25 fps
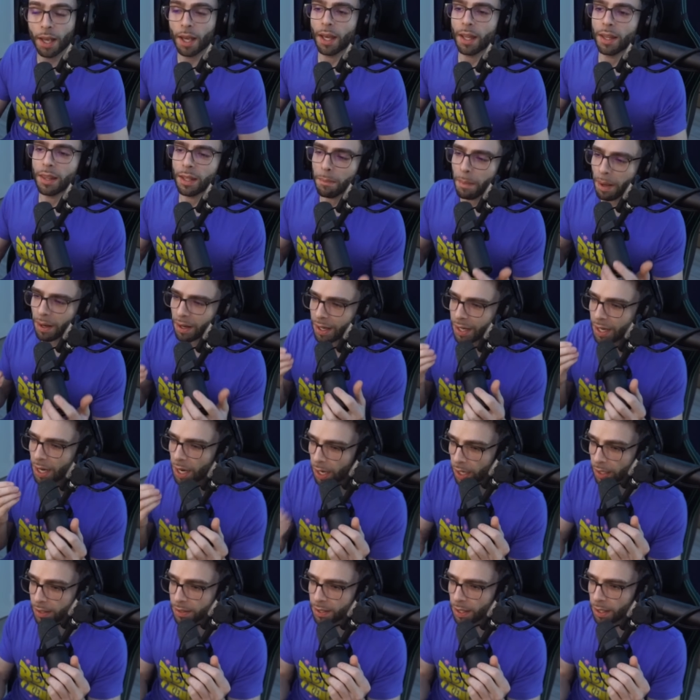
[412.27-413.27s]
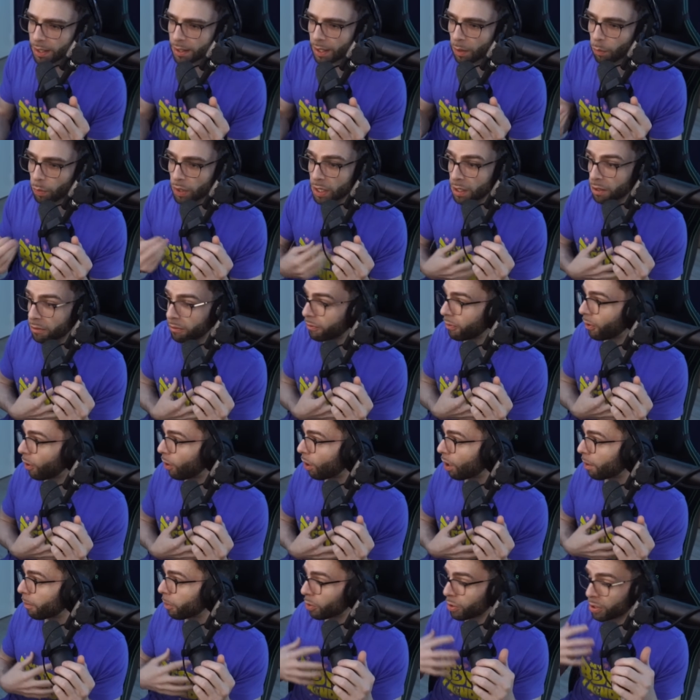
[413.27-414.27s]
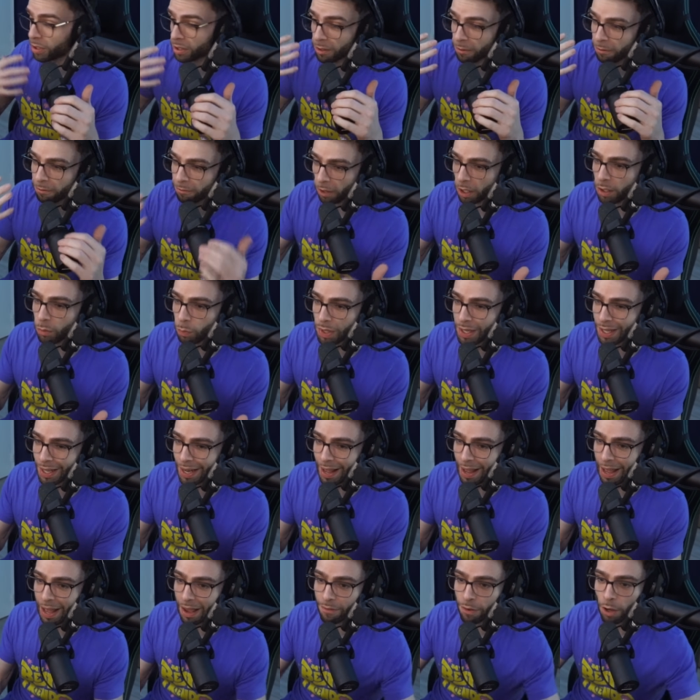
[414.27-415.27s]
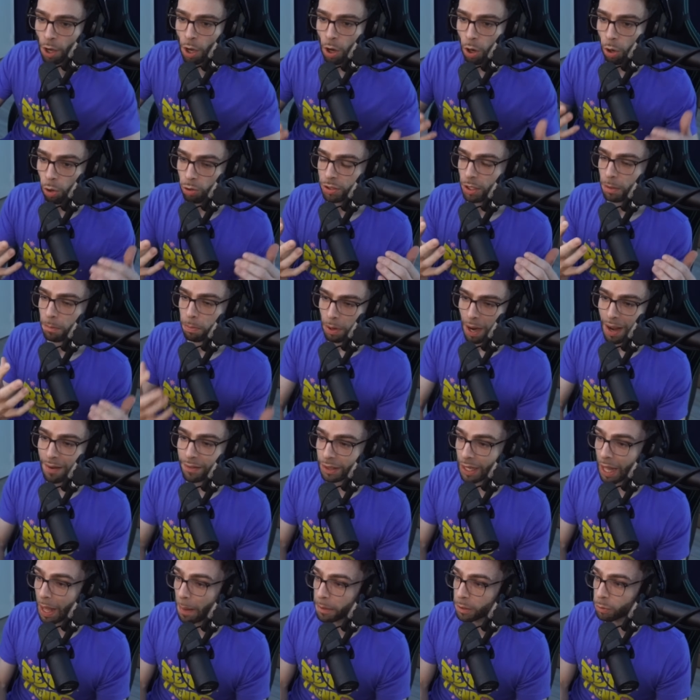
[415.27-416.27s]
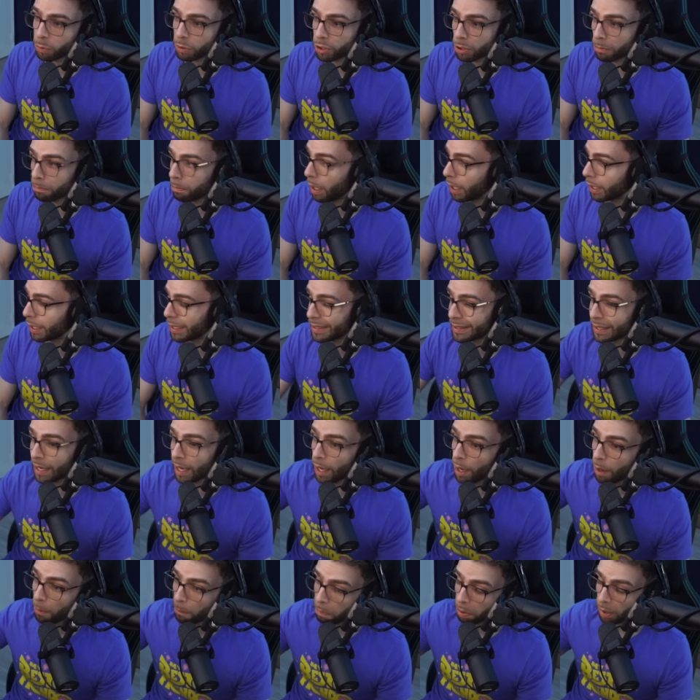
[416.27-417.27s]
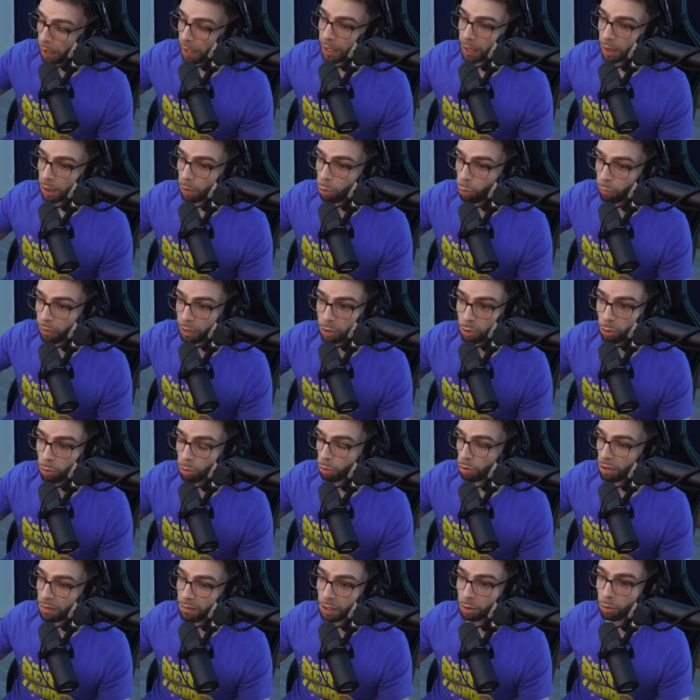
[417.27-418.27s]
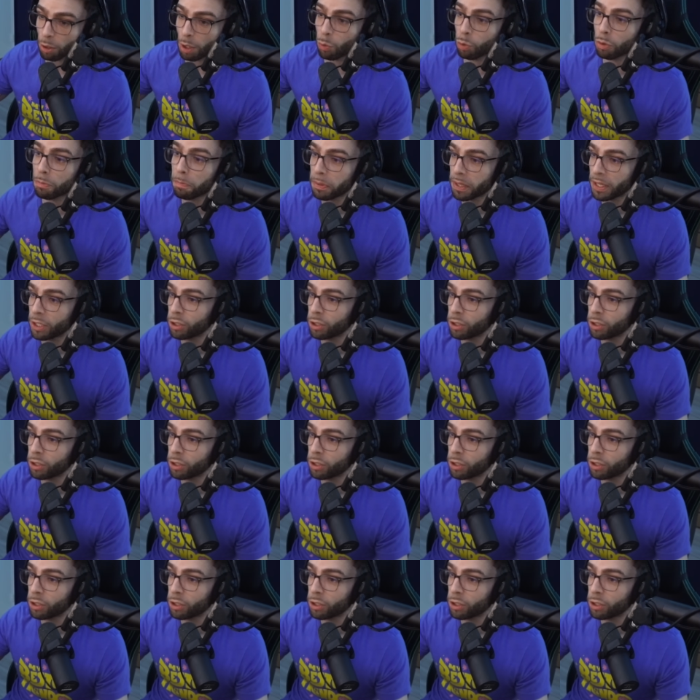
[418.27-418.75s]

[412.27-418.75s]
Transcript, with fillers: the amount of content that we could farm or just the fun we could have hosting private lobbies with your buddies playing 2v2 3v3 would be